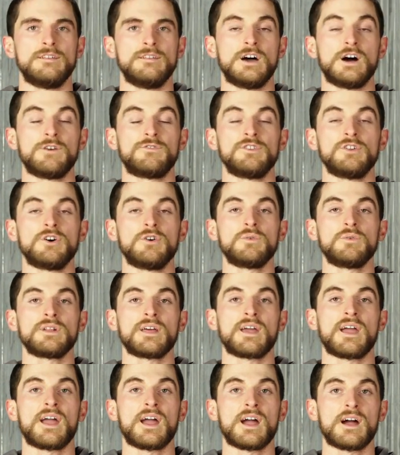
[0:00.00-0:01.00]
Now, if you don't want
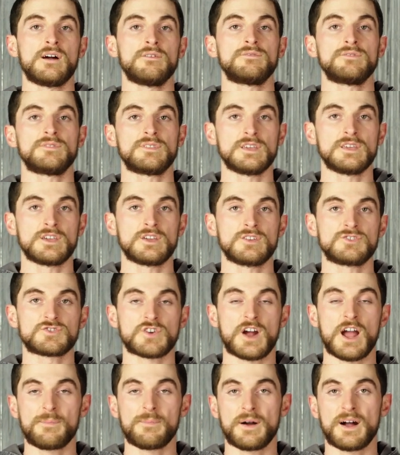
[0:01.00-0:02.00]
to have the
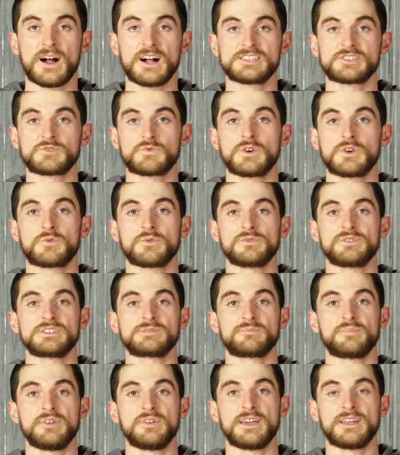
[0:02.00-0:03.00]
tripod's quick release
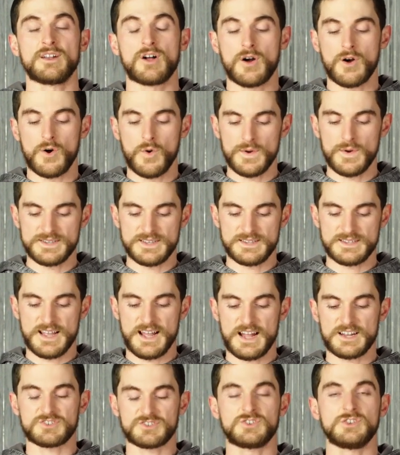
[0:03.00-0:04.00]
plate always
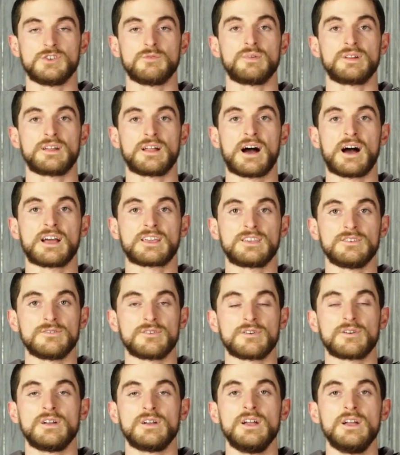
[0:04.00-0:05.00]
attached to your
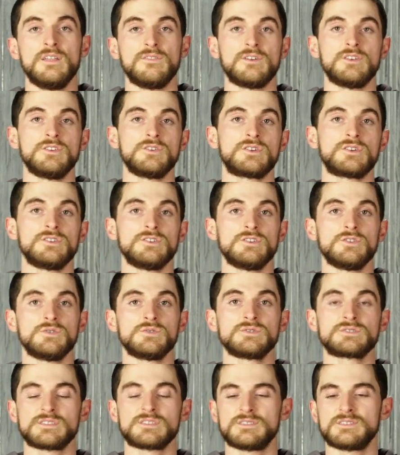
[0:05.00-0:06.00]
binocular, then you can
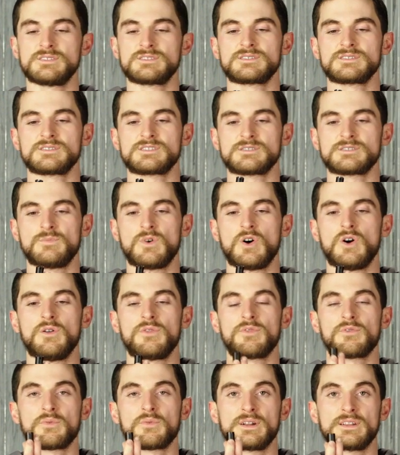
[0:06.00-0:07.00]
use this small
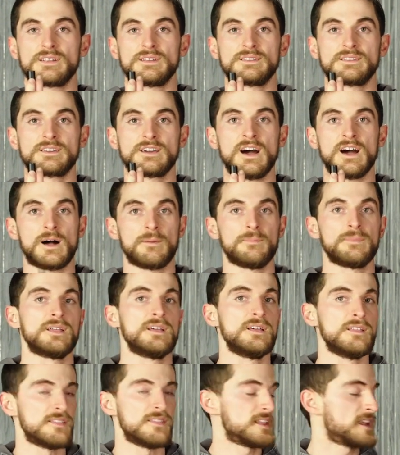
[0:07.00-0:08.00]
threaded cup
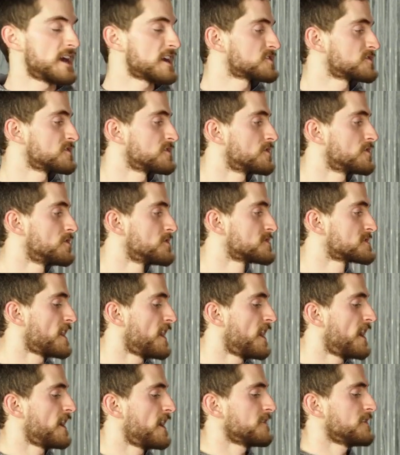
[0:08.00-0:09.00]
that actually goes
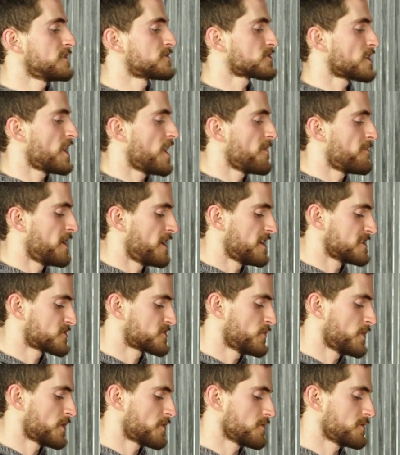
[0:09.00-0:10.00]
on the tripod's
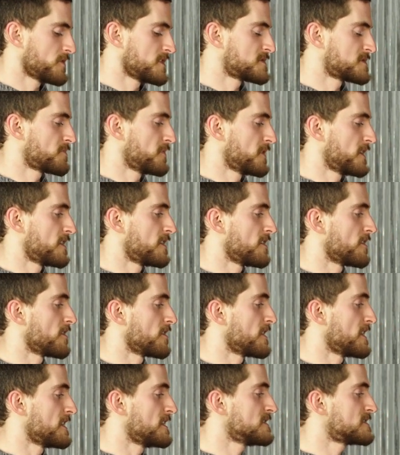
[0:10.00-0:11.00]
quick release plate
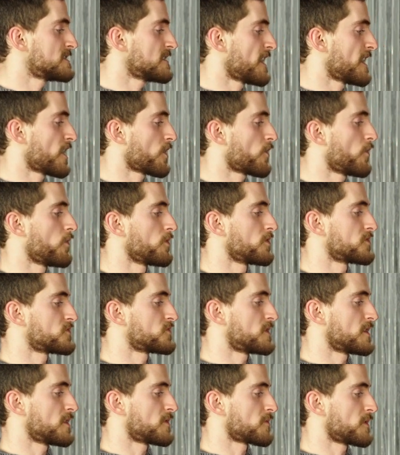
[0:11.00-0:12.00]
here into that quarter
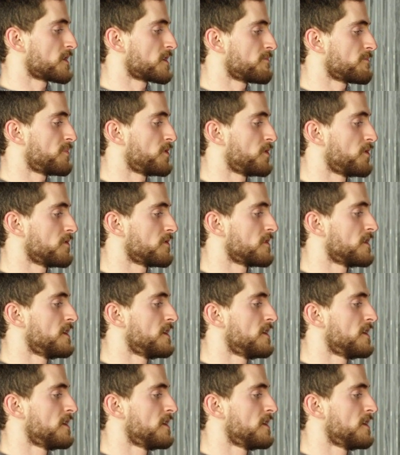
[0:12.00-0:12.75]
20 threaded bolt.